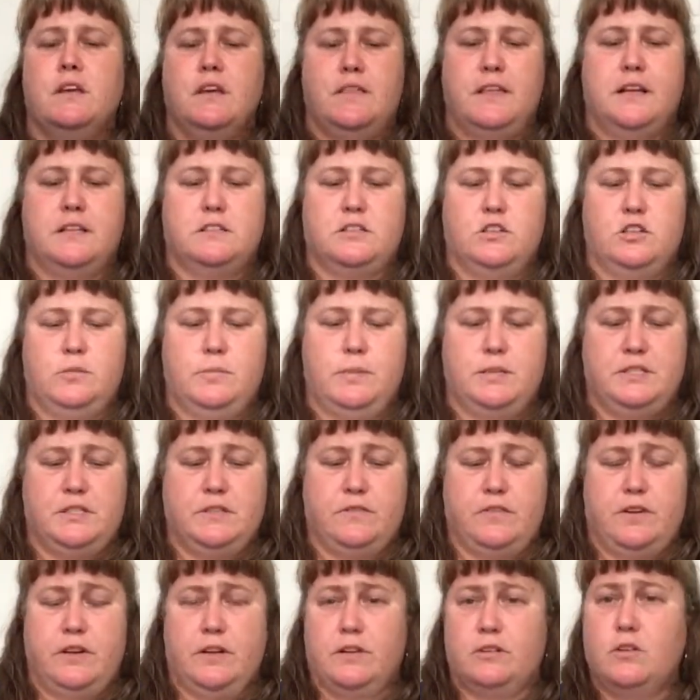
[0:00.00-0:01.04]
That's a little bit
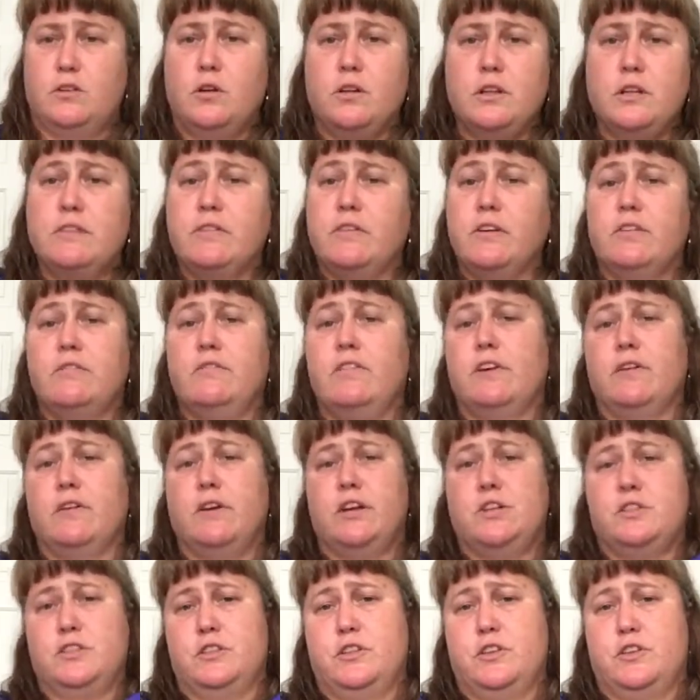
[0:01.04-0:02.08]
different, totally different
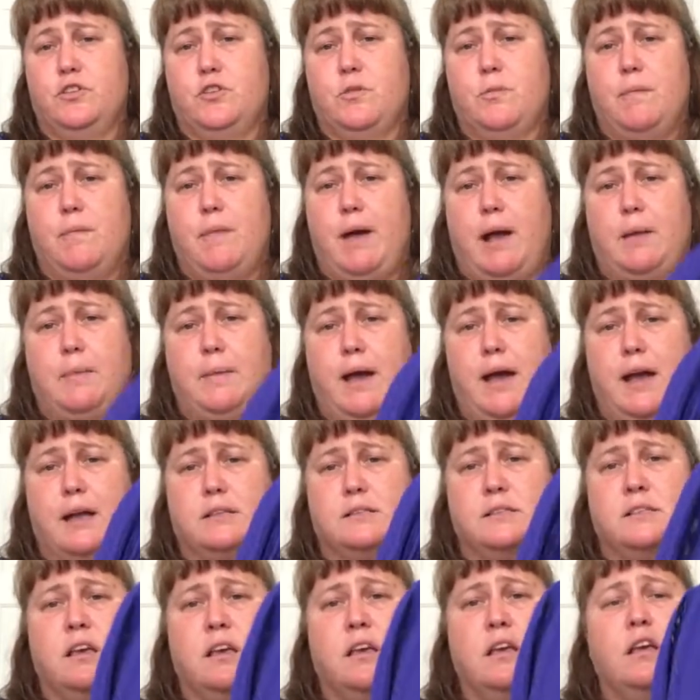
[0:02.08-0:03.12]
configuration than normal
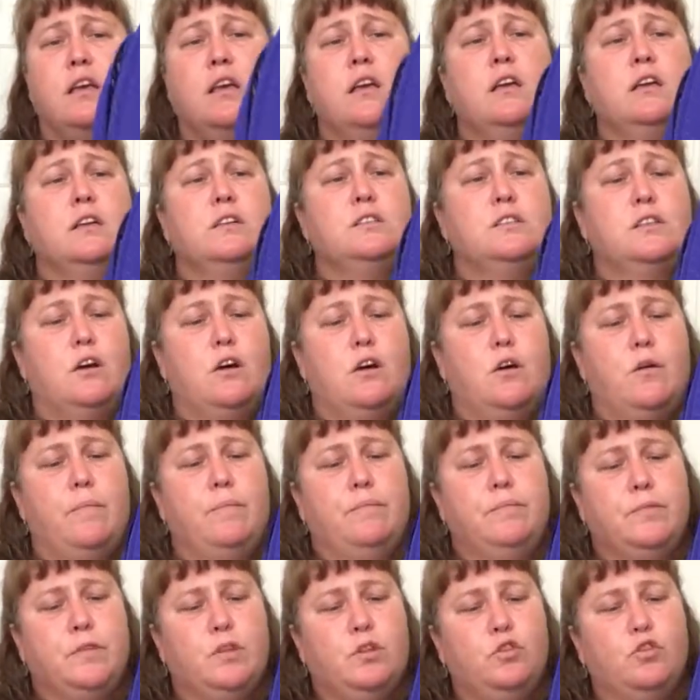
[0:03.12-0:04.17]
backpacks. So
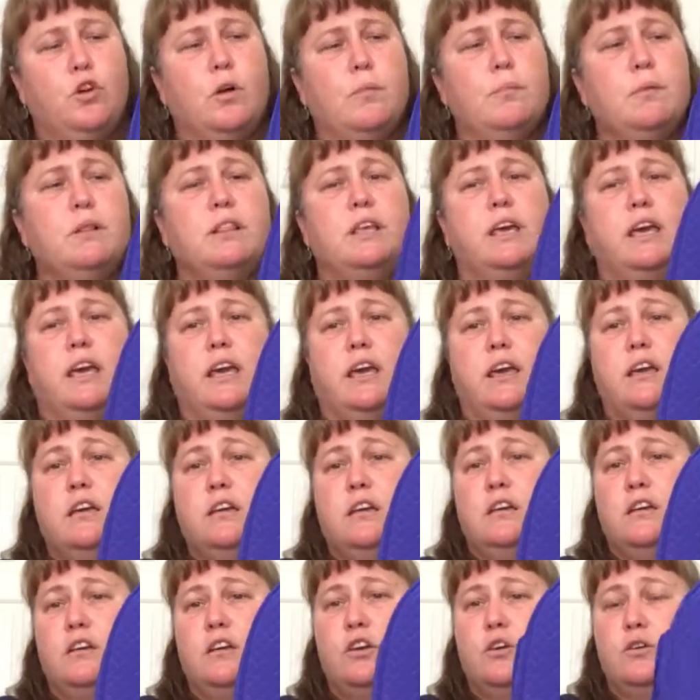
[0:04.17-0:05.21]
normally
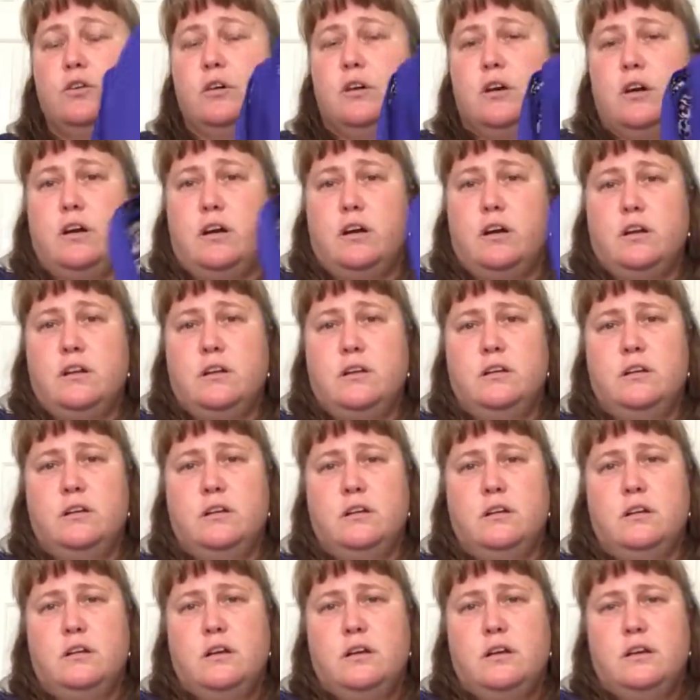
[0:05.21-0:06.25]
your
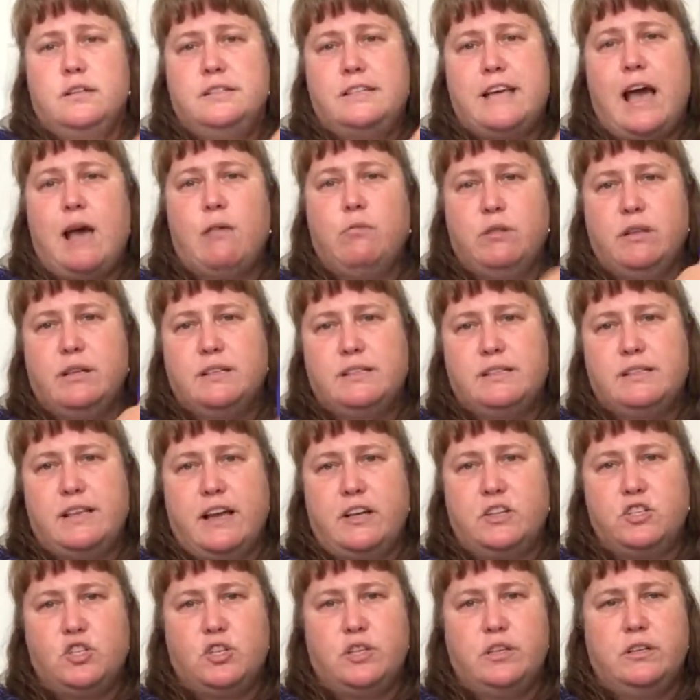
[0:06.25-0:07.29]
tablet
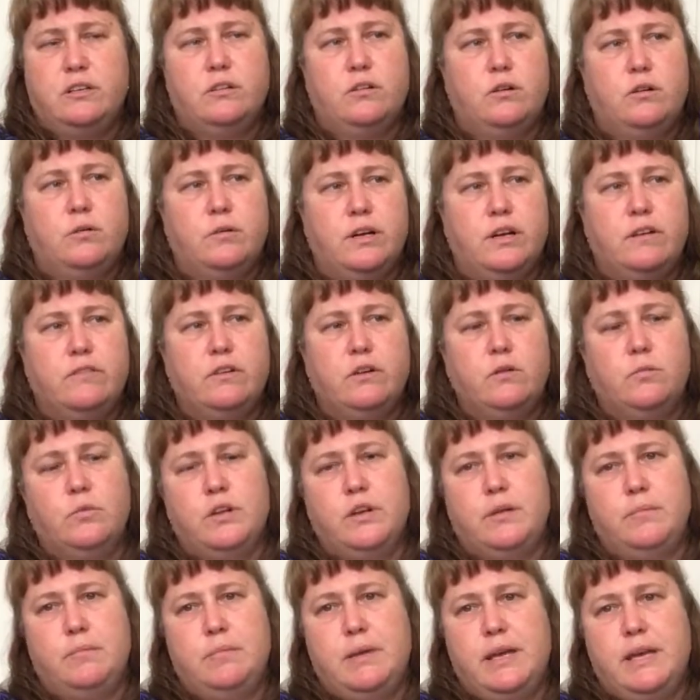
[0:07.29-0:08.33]
section or whatever
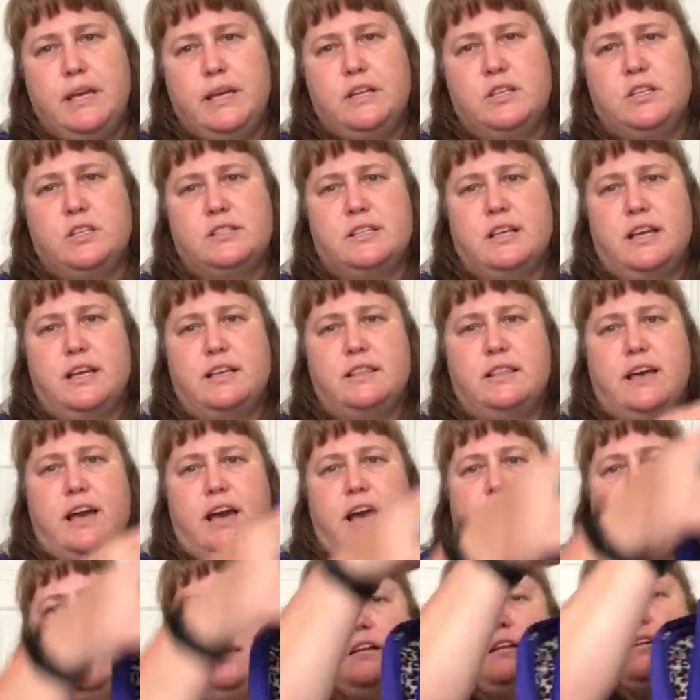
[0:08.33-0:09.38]
would be just like
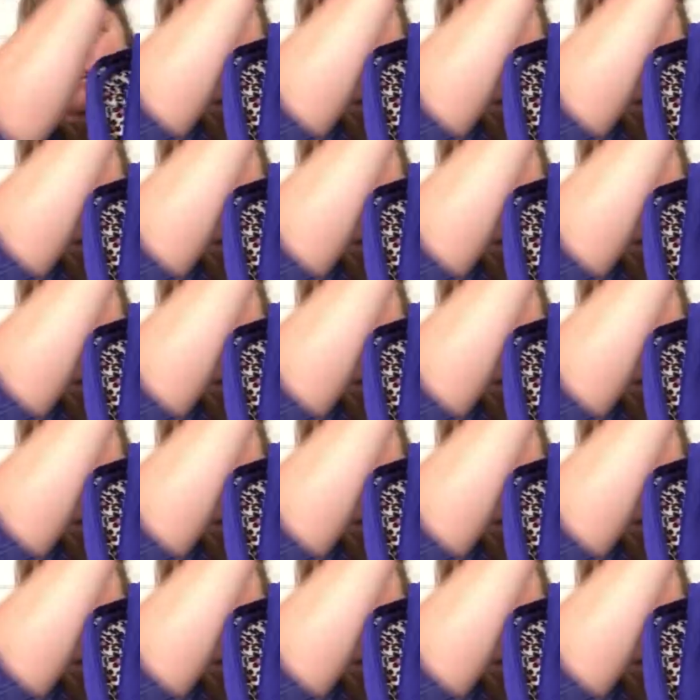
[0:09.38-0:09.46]
that